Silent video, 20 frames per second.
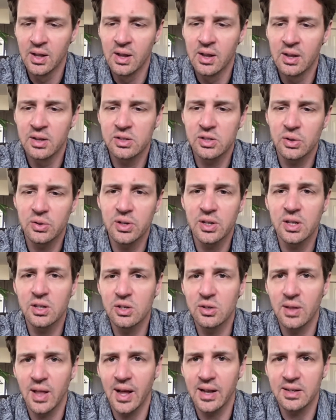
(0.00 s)
So you can
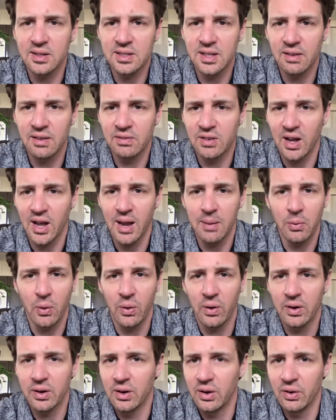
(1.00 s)
do that to save time,
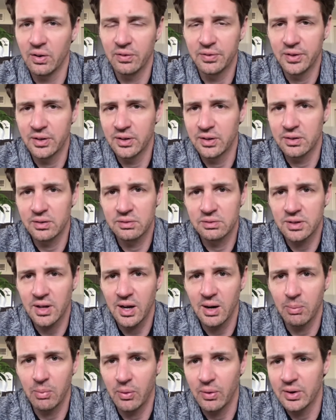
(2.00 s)
or if you're
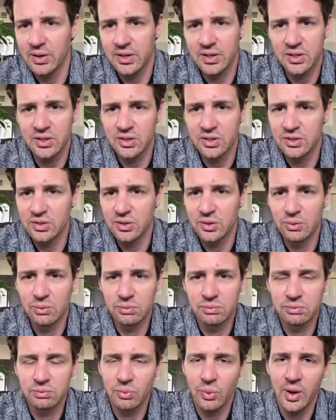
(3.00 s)
kind of bored, you can just do
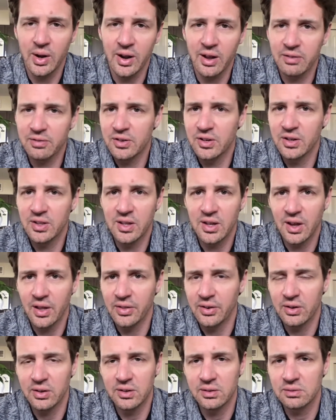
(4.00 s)
one after the
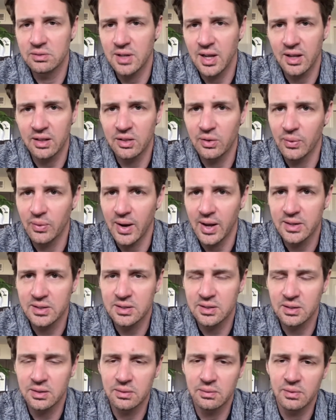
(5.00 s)
other and take the
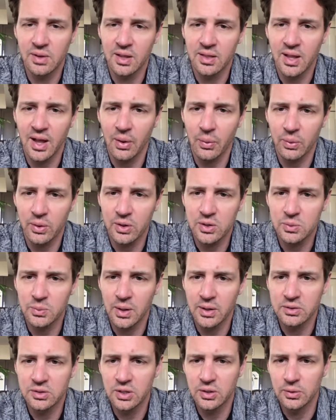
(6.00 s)
rest, and that works
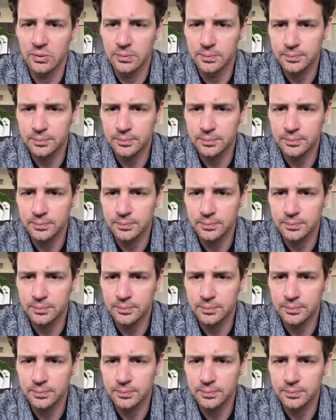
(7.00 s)
well too.